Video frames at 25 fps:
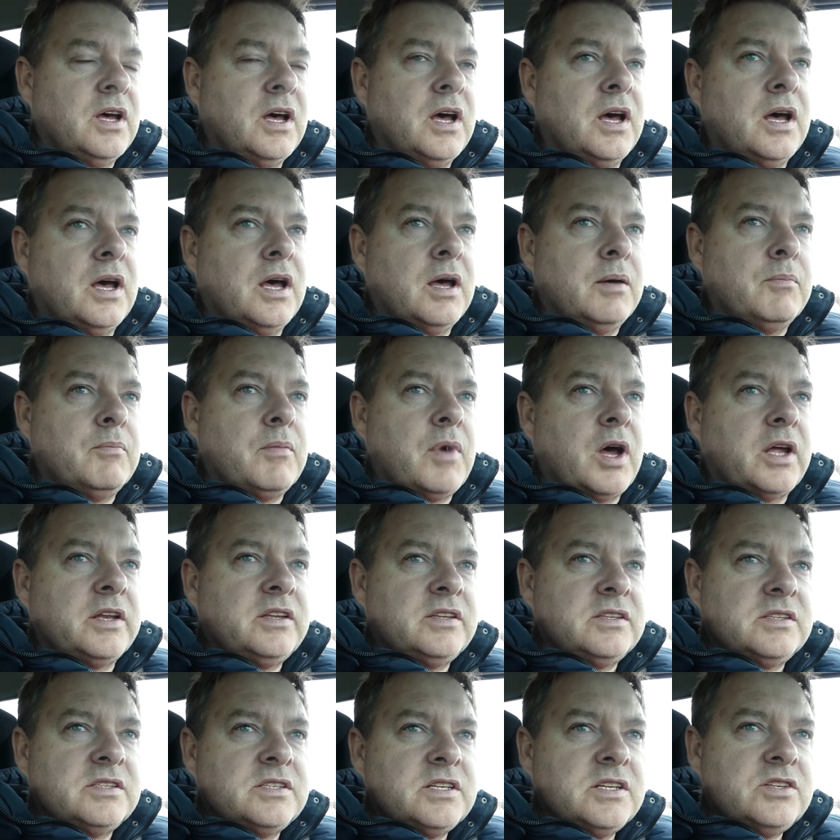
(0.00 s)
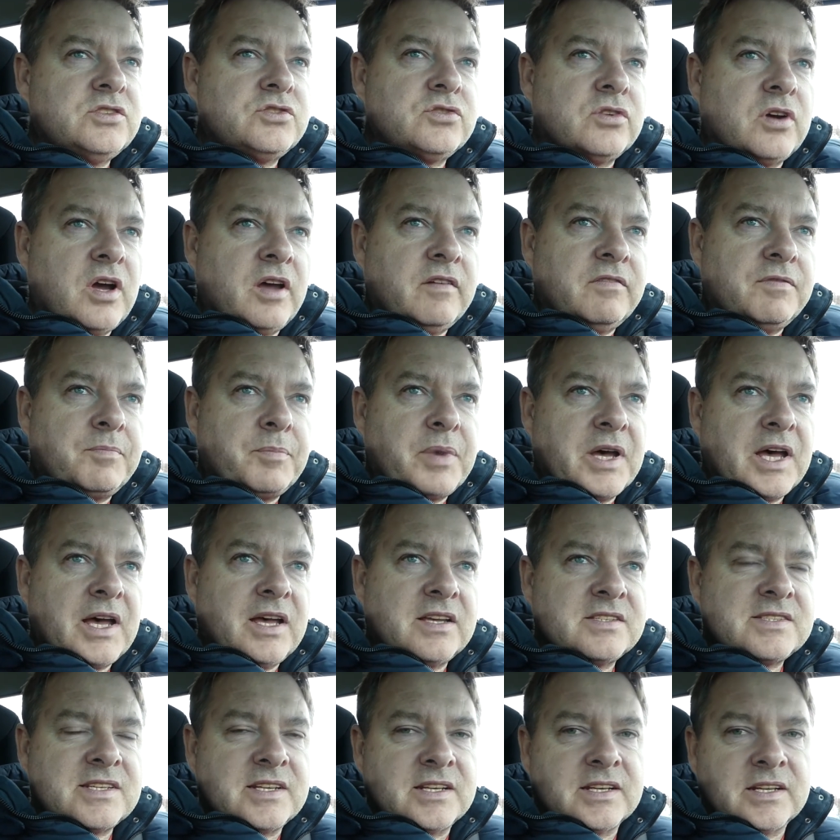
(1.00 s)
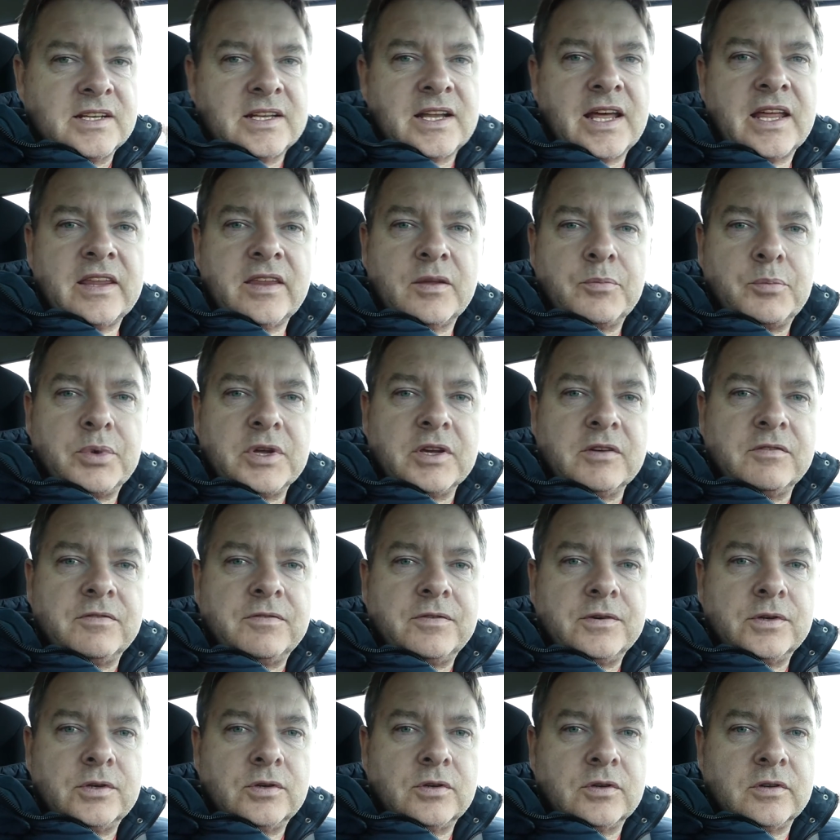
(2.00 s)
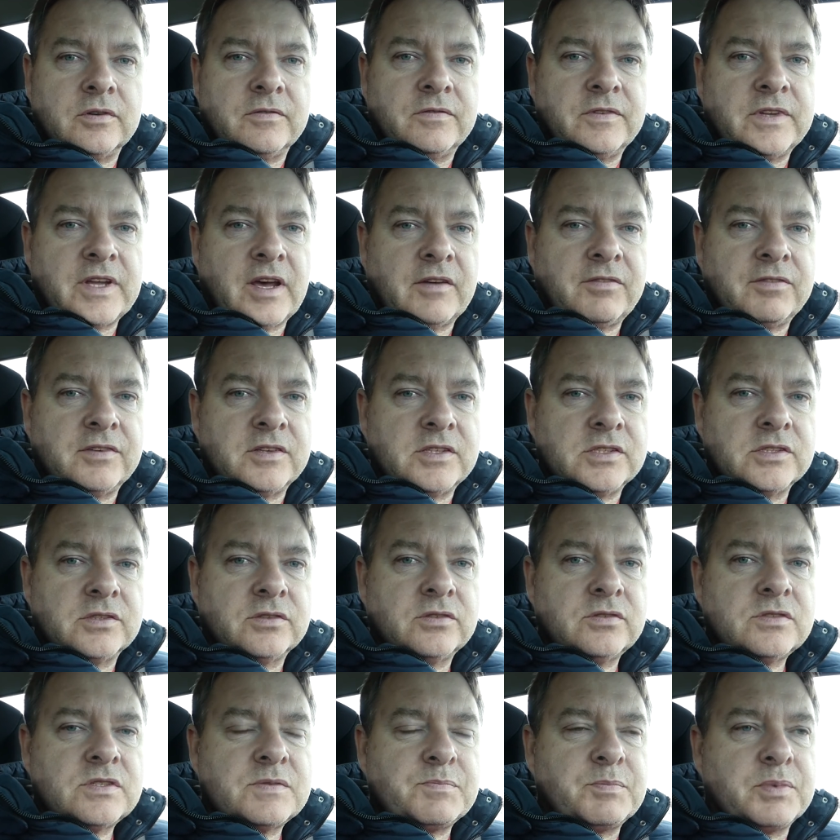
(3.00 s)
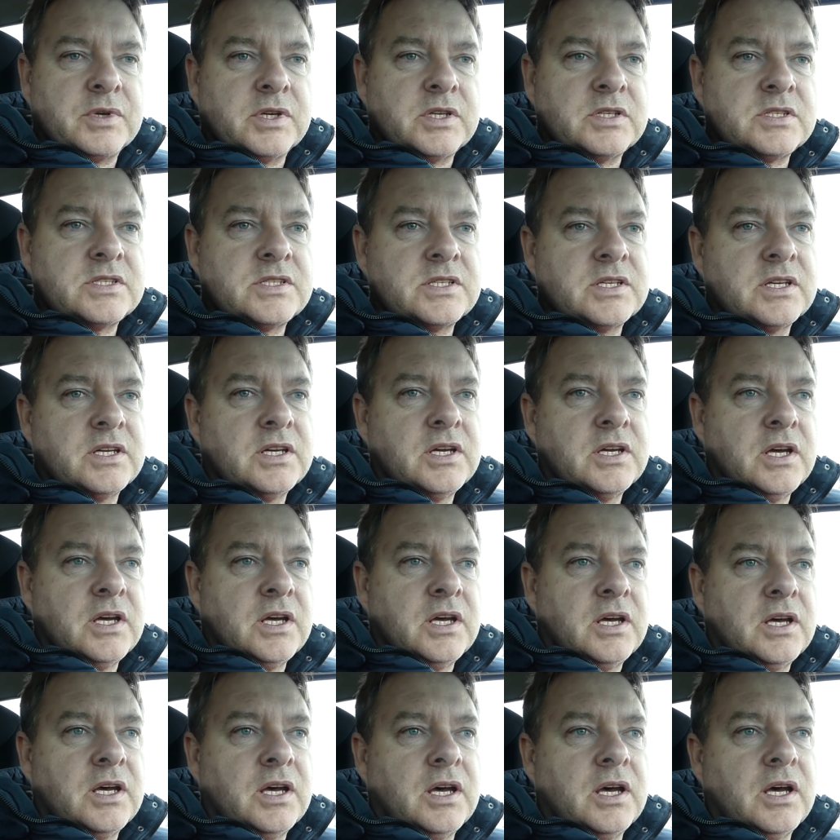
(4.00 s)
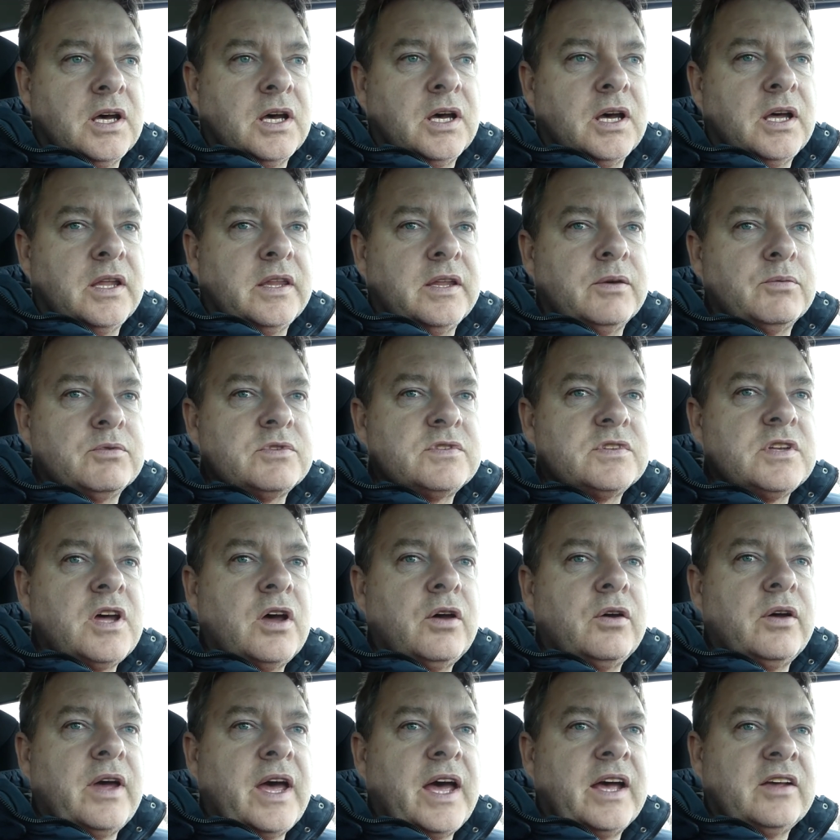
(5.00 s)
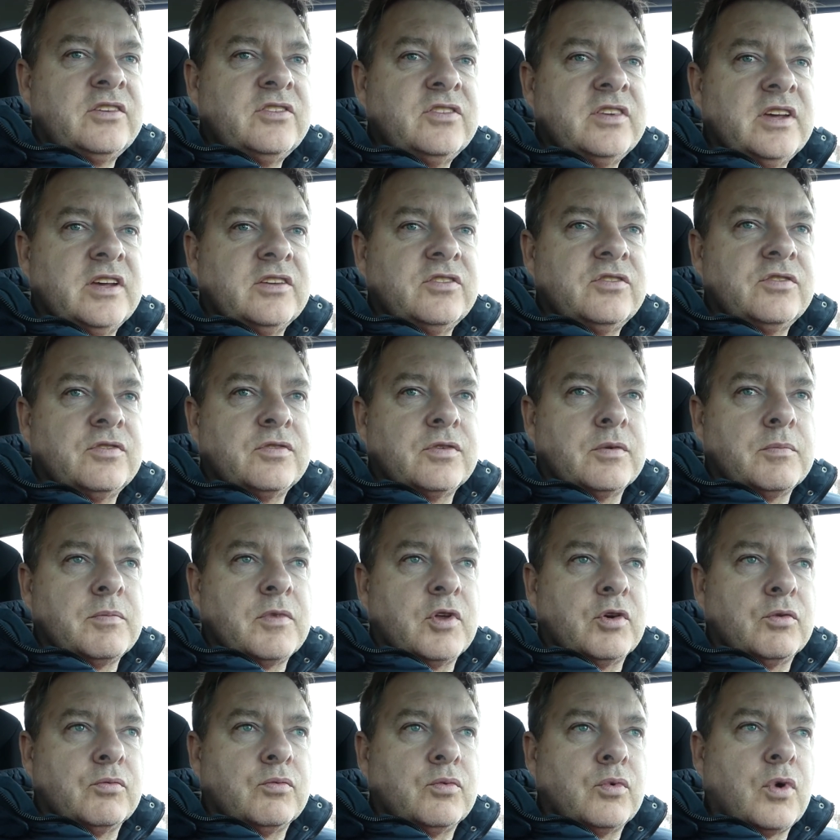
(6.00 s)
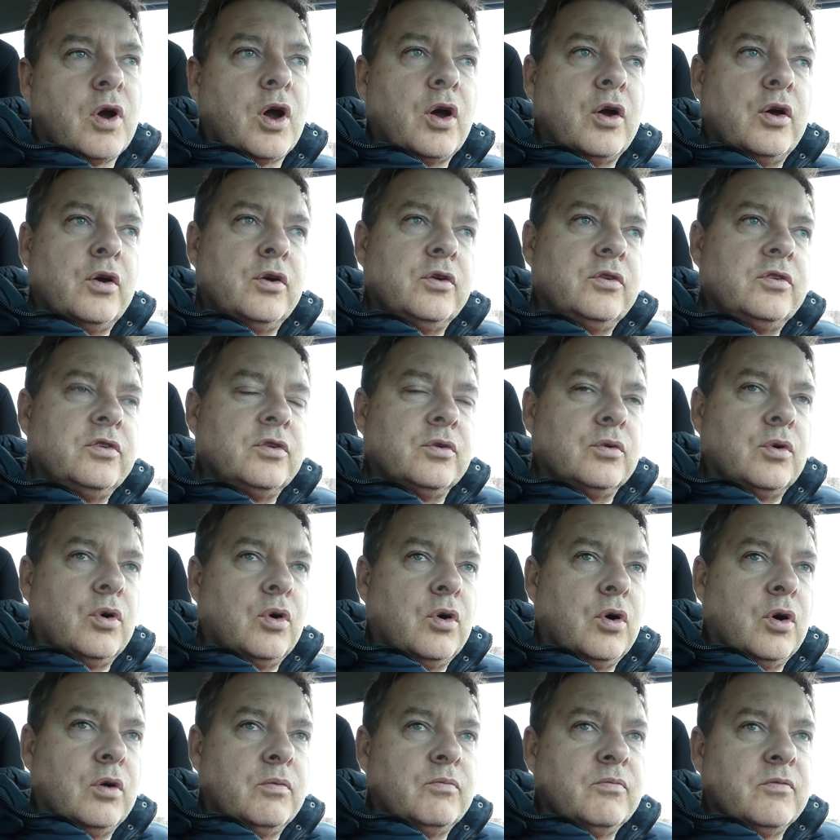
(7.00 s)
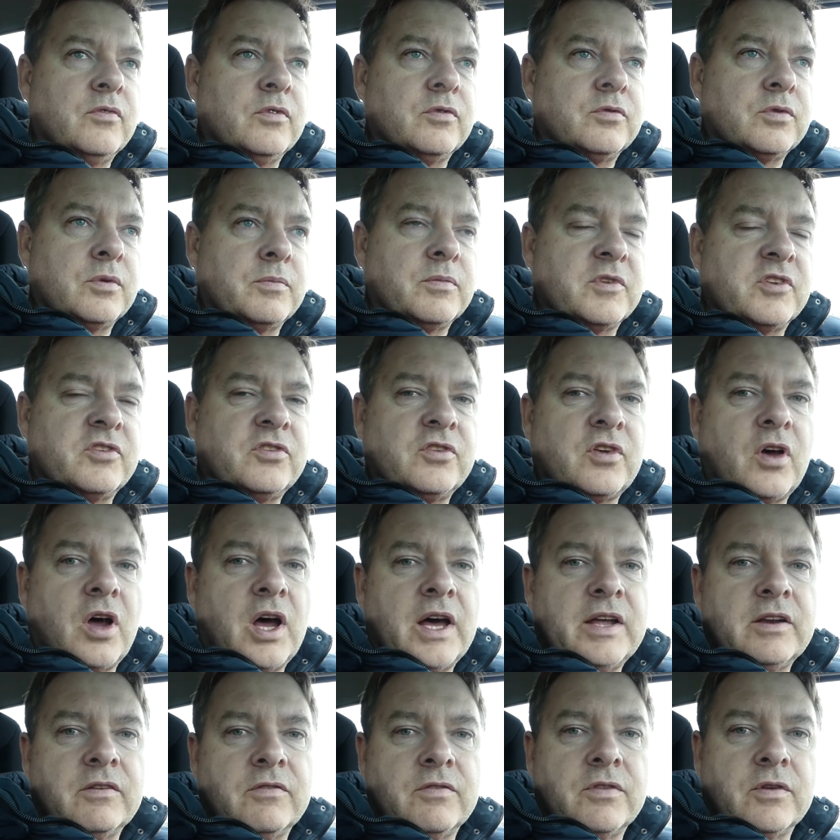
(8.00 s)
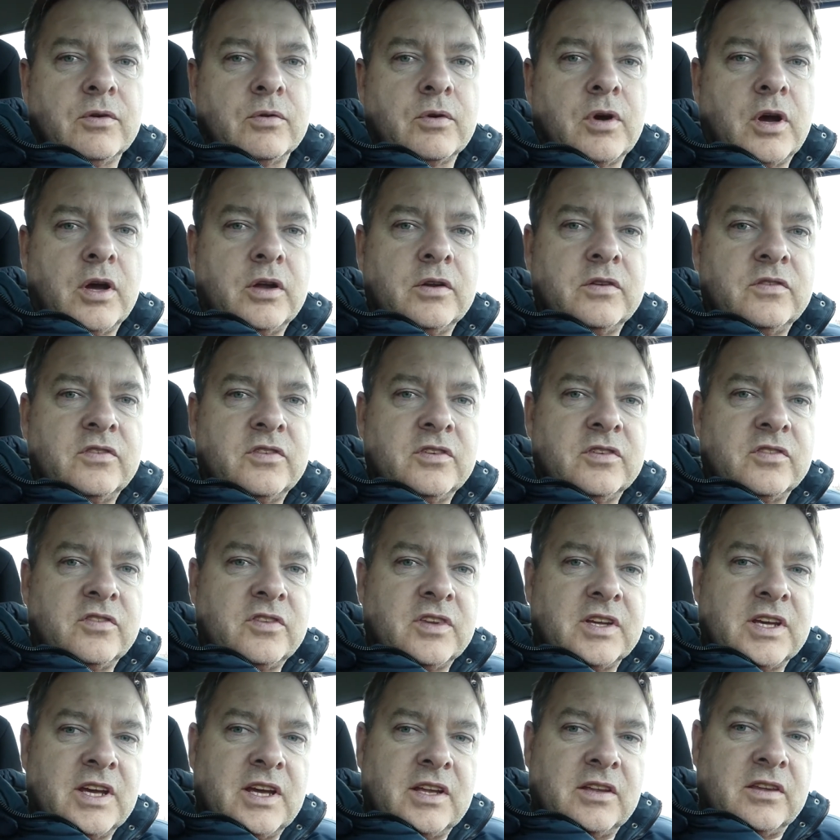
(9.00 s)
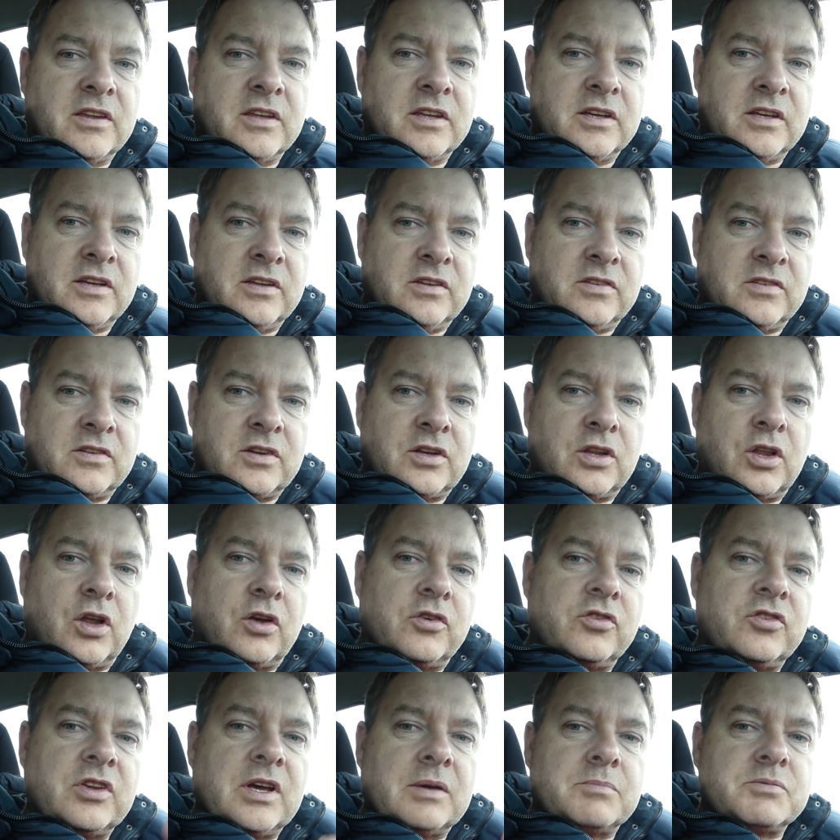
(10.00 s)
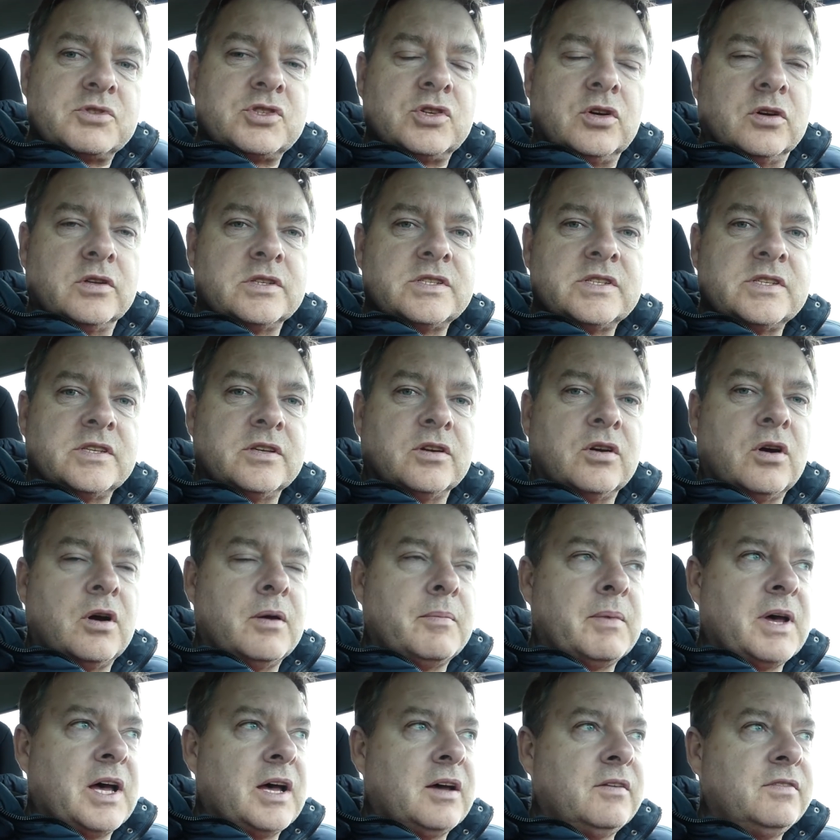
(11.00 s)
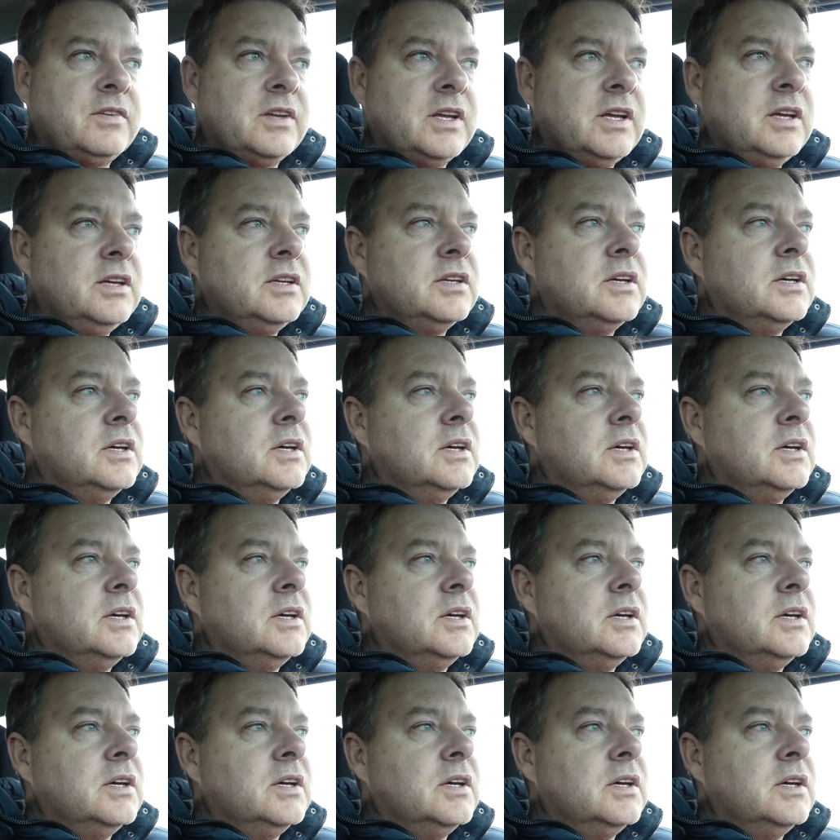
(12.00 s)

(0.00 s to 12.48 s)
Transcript: I did drive past another big field of daffodils, but there was no access from the road or from the side of the road just to get these close-up shots that I'm after.